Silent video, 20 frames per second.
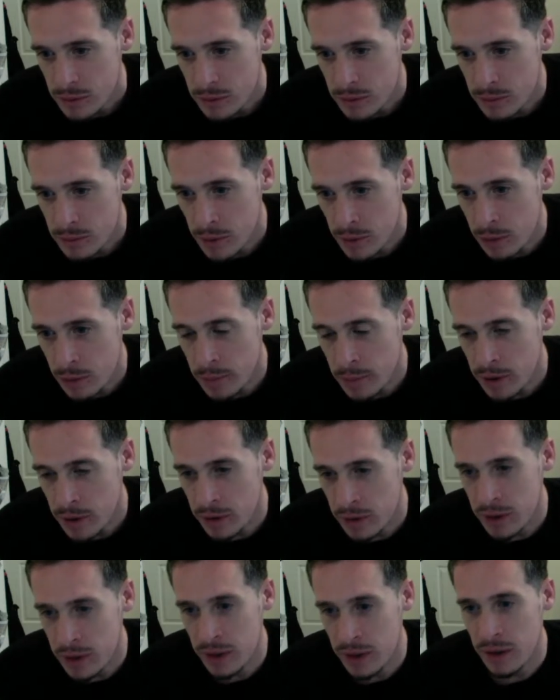McMa
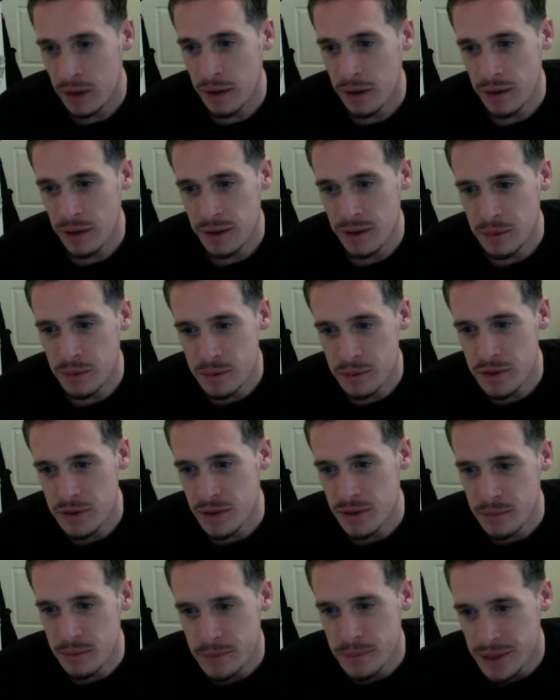guy, what's
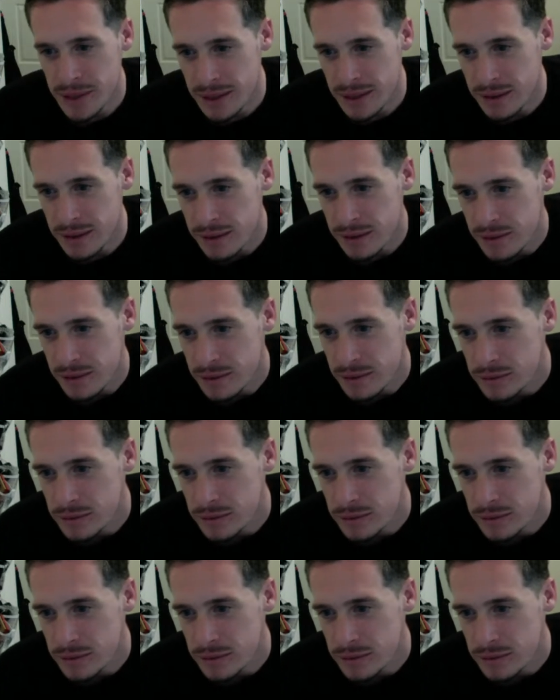up, man?